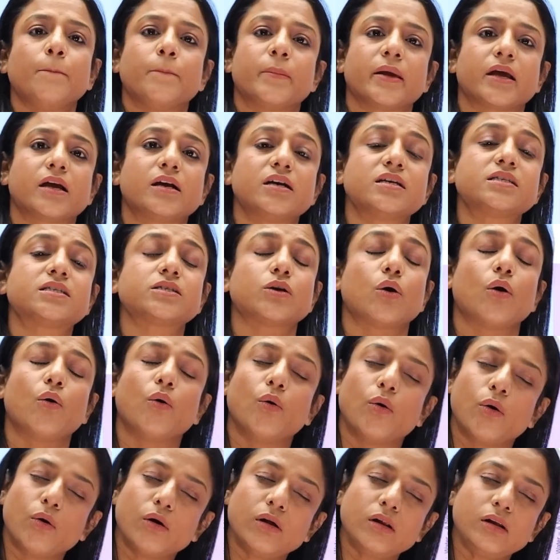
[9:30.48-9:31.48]
because
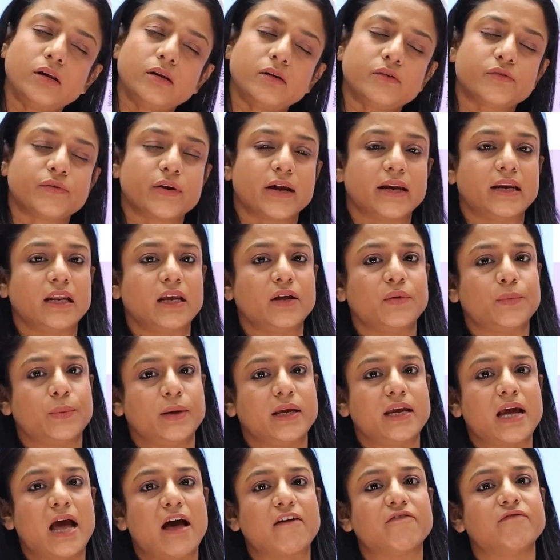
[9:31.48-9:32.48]
already
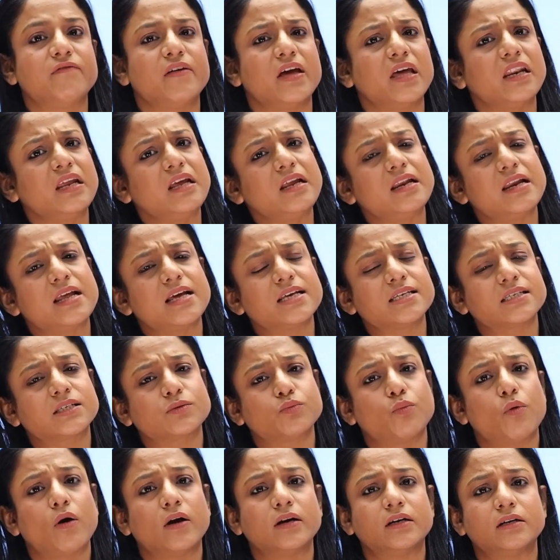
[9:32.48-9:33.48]
we have very less
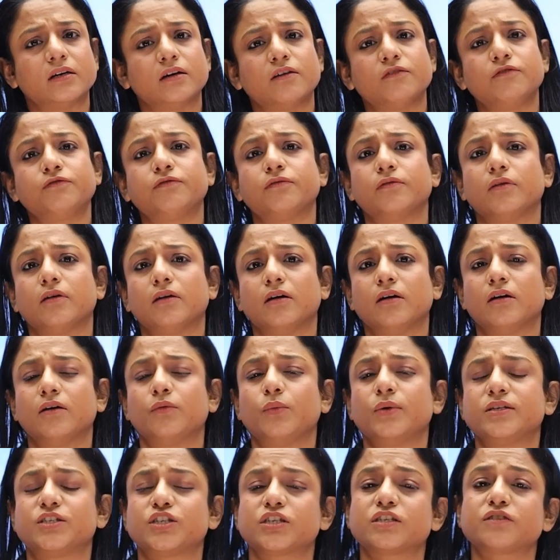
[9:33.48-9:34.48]
water
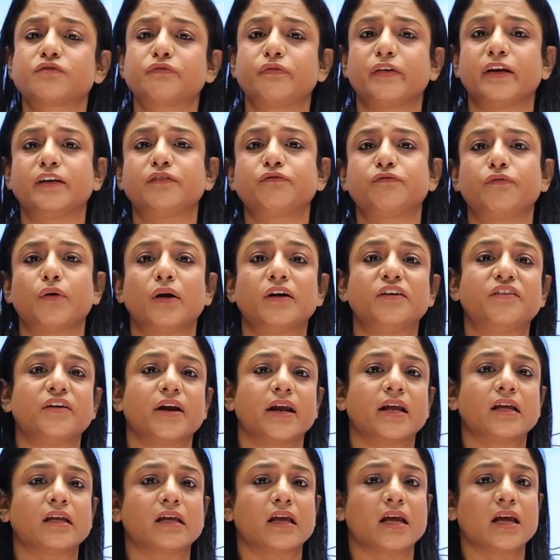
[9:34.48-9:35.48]
which is fit for
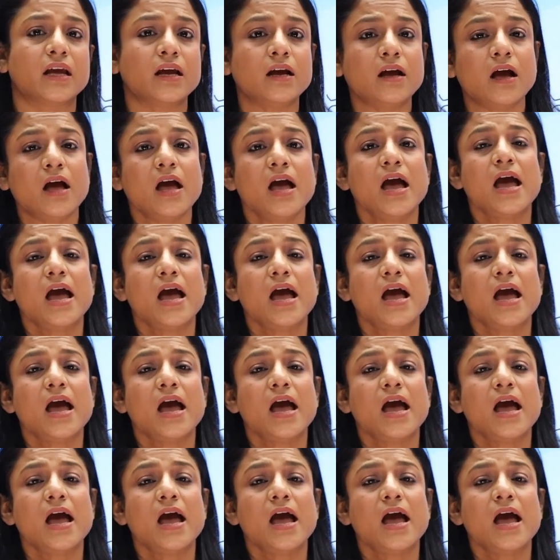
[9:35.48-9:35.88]
drinking,